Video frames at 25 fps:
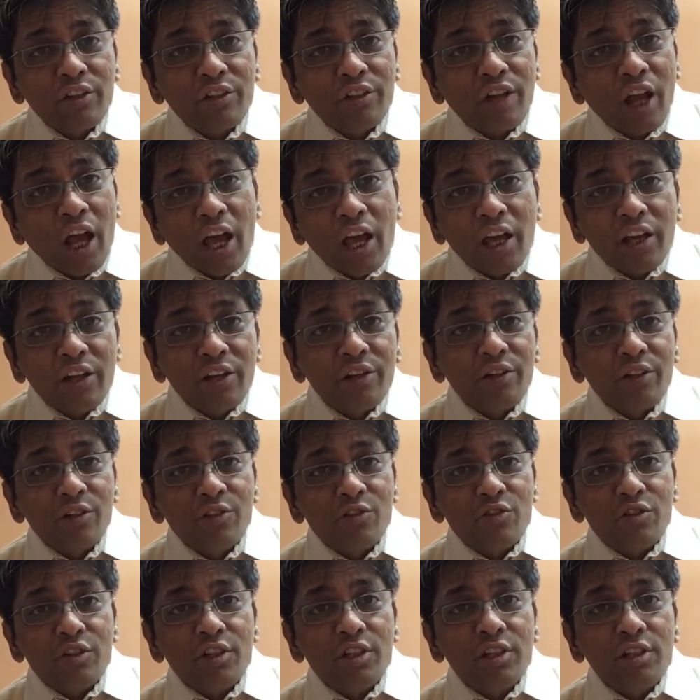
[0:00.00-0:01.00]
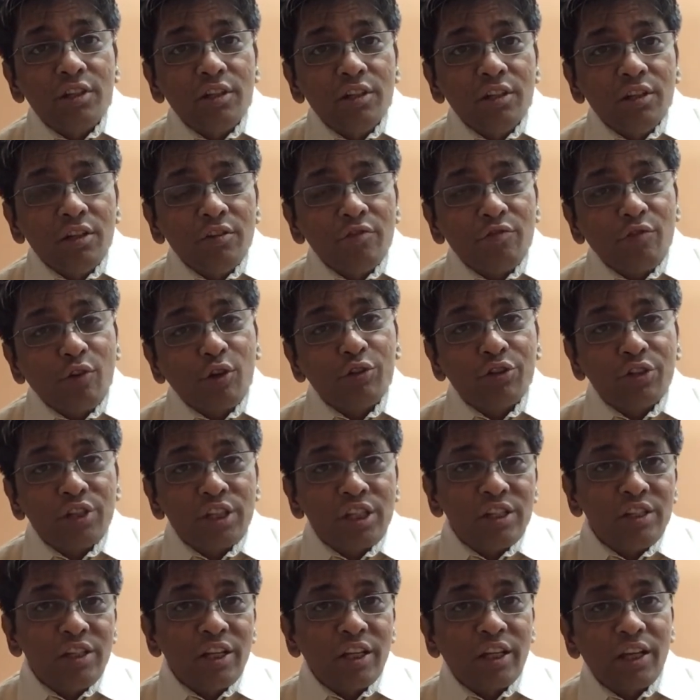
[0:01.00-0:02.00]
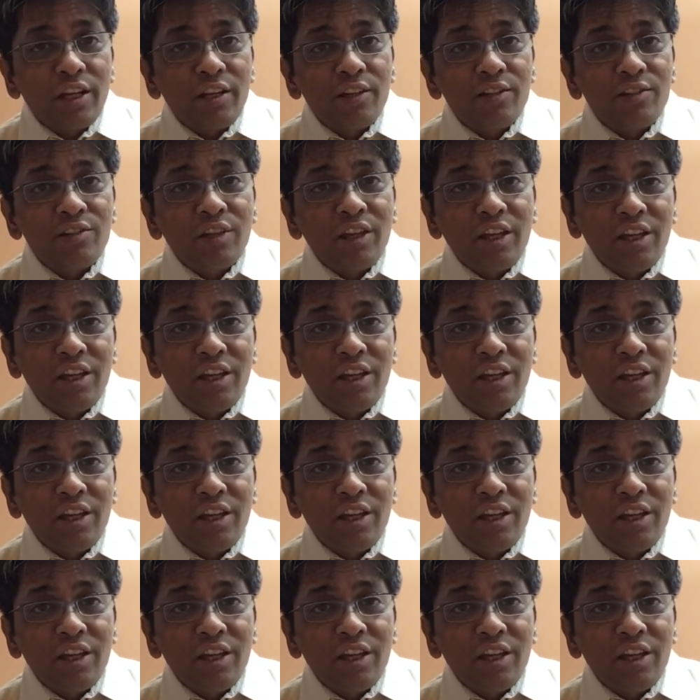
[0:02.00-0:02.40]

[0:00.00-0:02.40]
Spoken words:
tire industry for 3 decades,